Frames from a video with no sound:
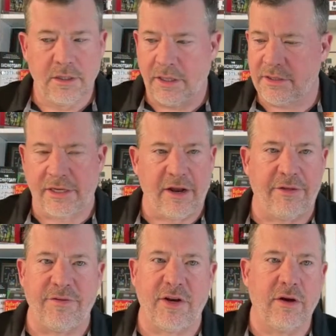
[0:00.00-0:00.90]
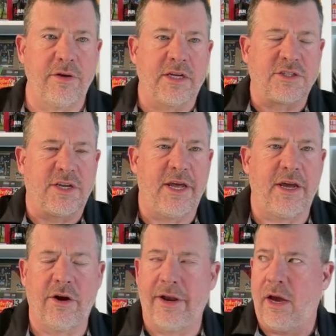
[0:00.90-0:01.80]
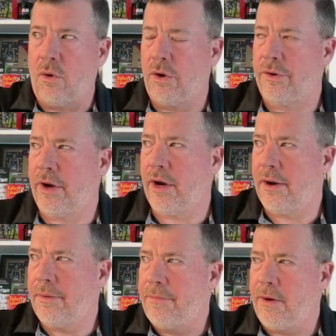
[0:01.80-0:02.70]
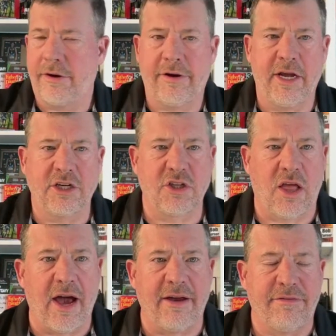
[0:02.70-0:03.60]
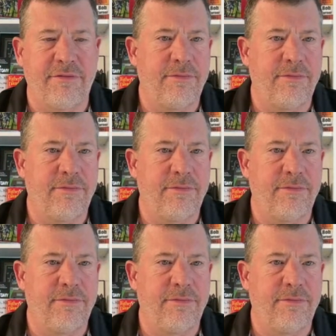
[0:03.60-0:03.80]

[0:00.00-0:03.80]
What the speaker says: I did another video yesterday on our Edge Live